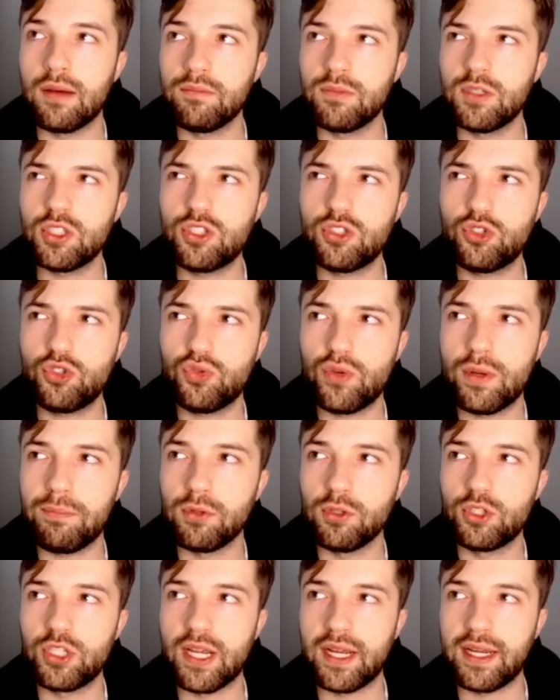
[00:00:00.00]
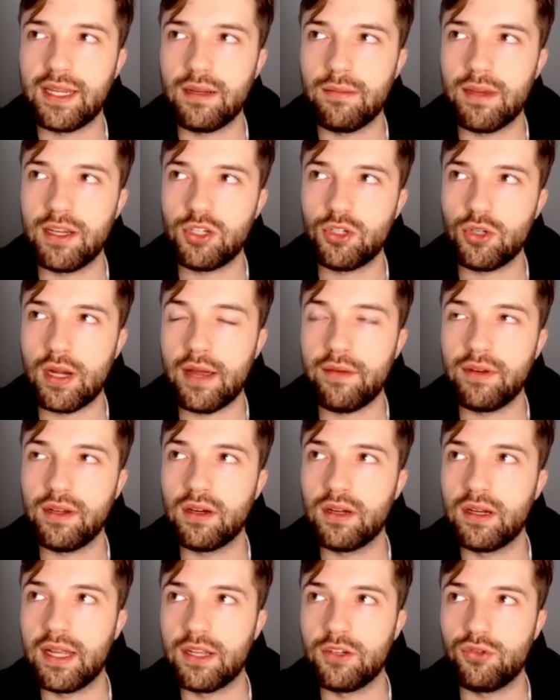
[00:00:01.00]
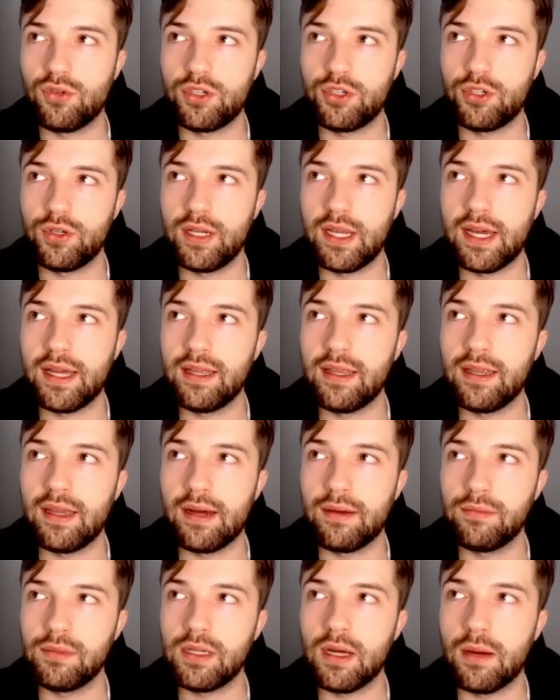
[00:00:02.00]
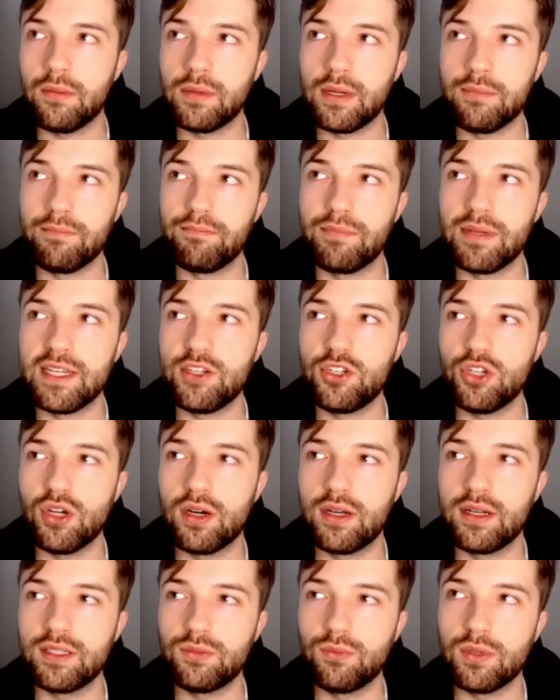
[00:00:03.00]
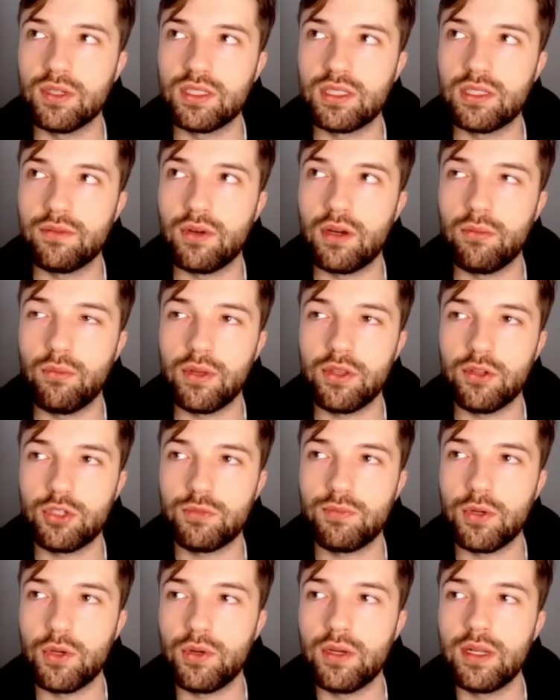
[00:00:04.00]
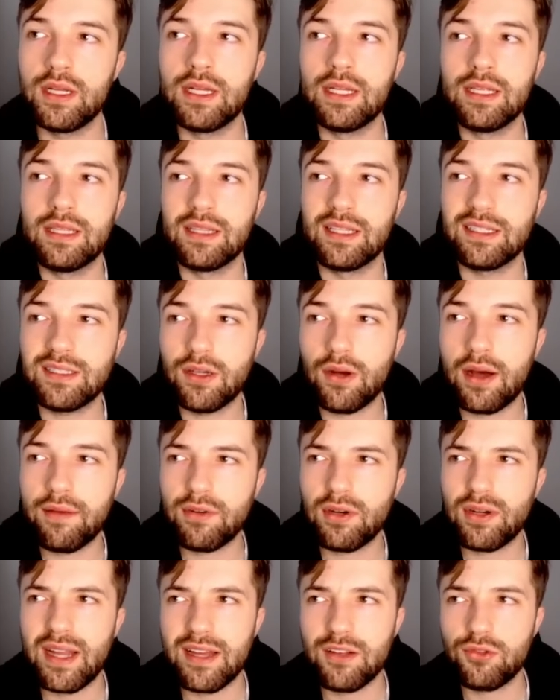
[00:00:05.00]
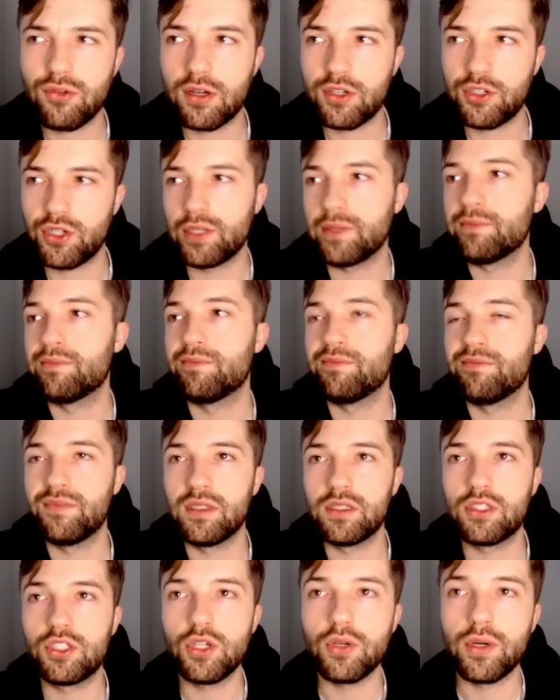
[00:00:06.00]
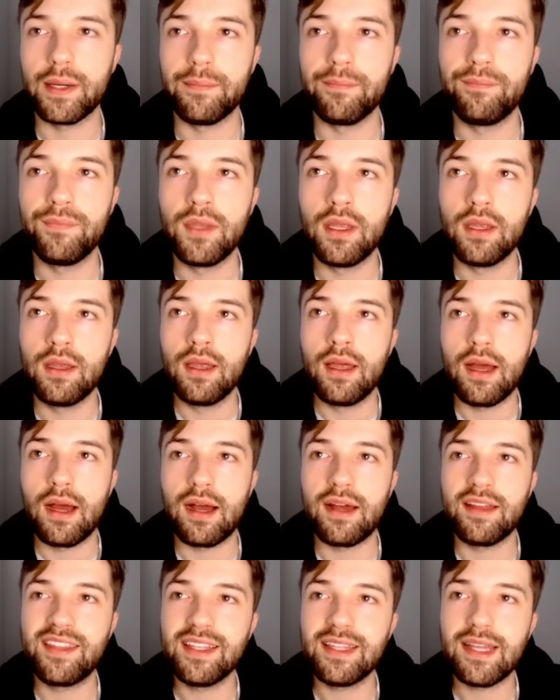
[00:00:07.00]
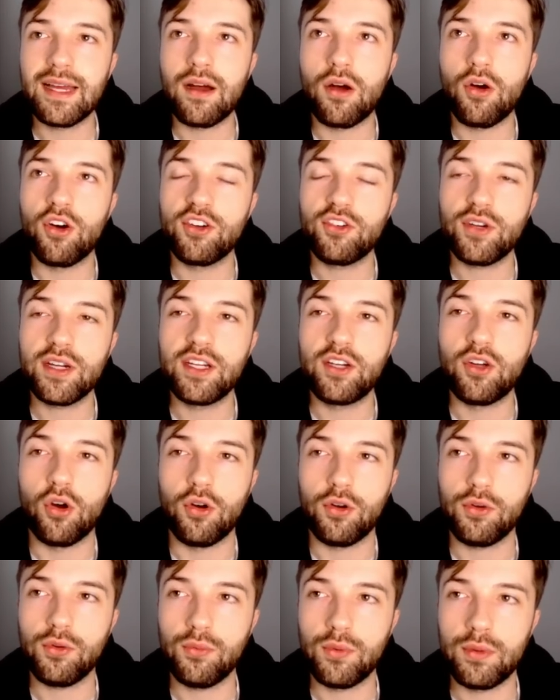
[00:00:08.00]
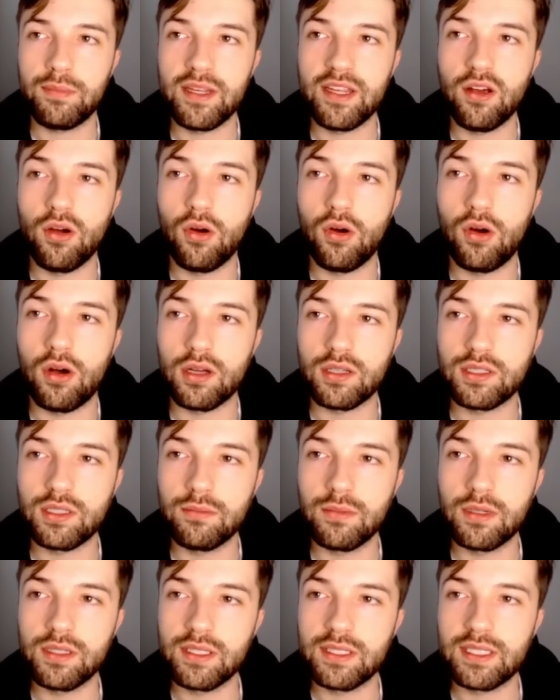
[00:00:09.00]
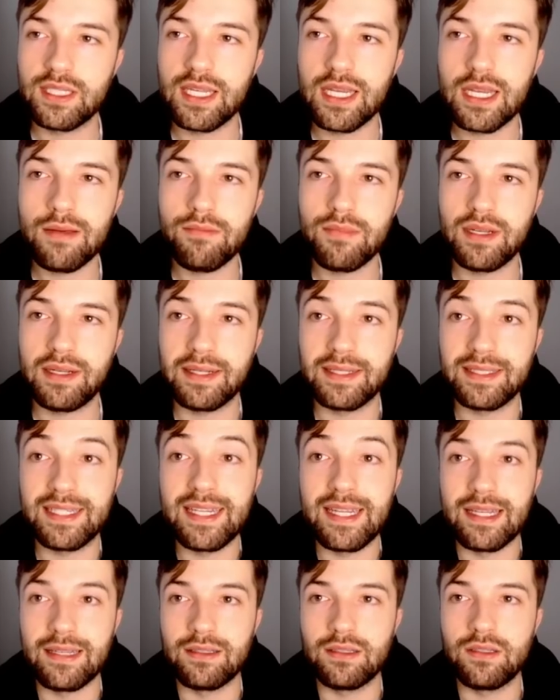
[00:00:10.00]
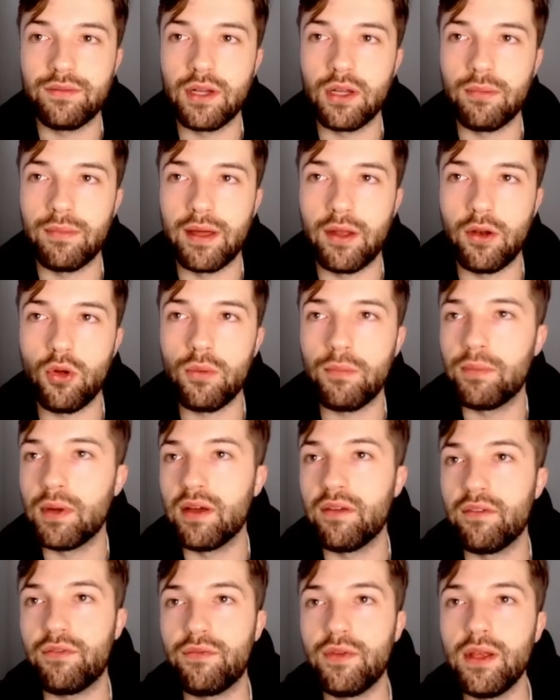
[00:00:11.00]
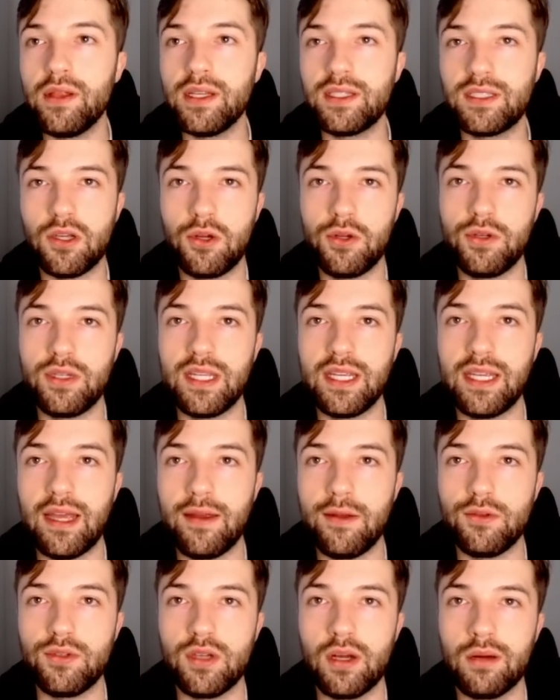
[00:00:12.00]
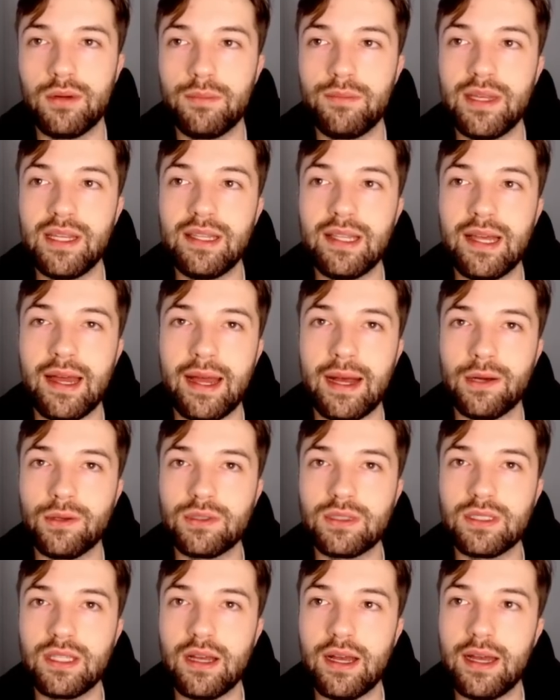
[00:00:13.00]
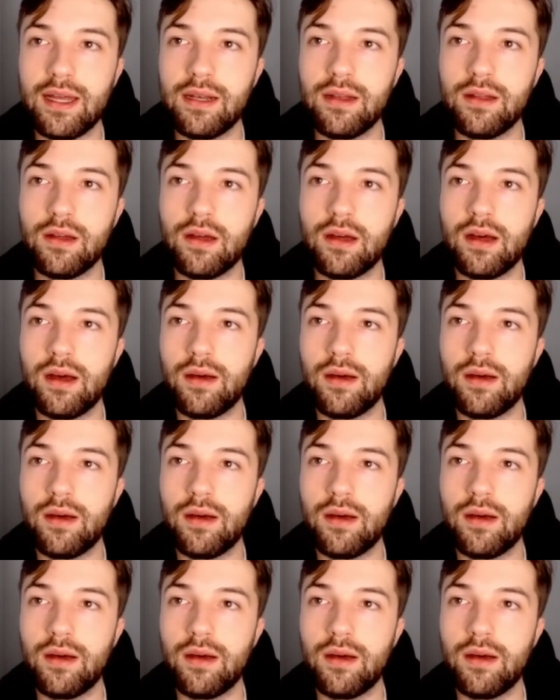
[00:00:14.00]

Just triple checking to make sure I haven't got an edge rusher yet. Yeah, I've got one Bijan as well as Devon Witherspoon. Let's go after an edge rusher. Let's do it. I think that Andre Carter would be awesome on this team because he is developmental, but Felix Onyedike Uzomah being that outside